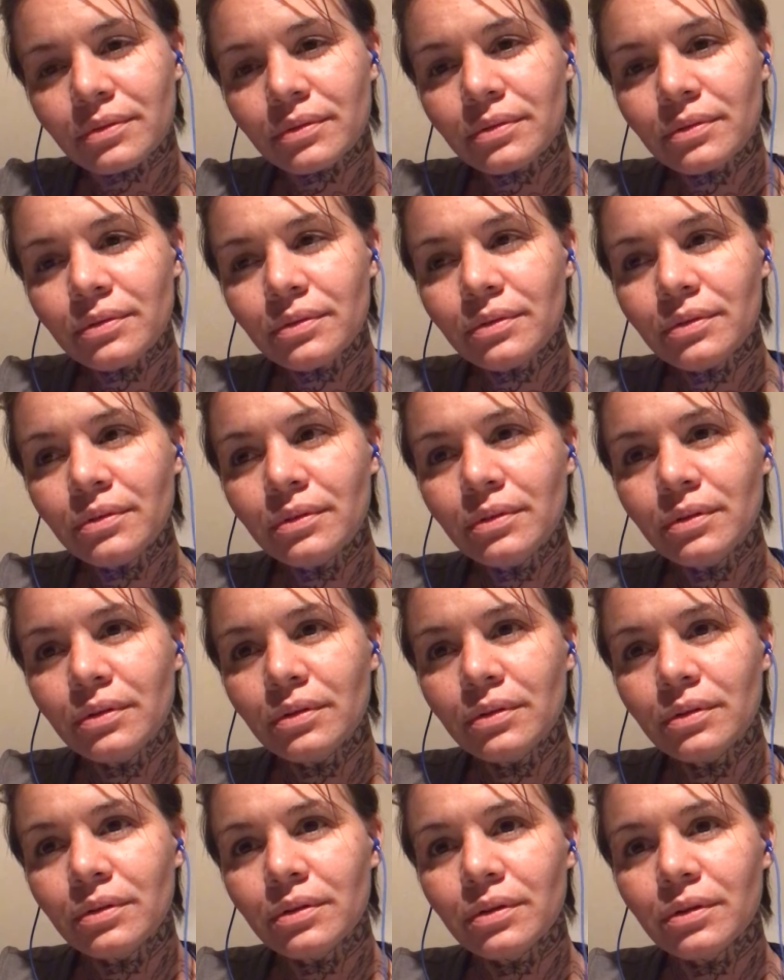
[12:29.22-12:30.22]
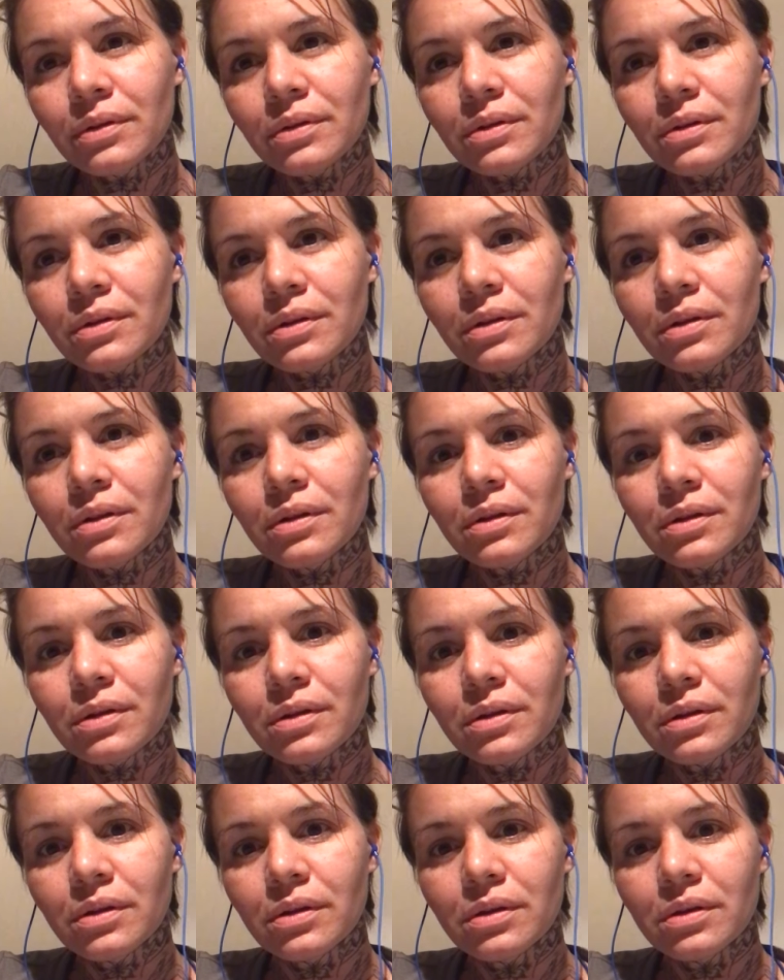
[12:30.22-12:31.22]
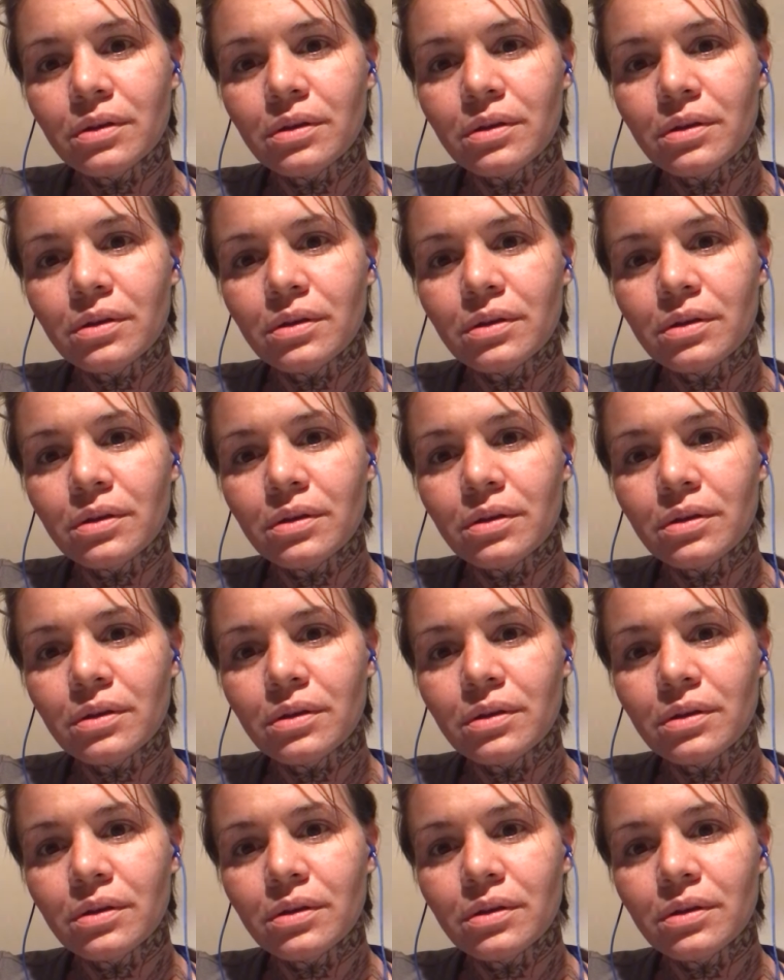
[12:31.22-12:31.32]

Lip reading: No one is speaking in this clip.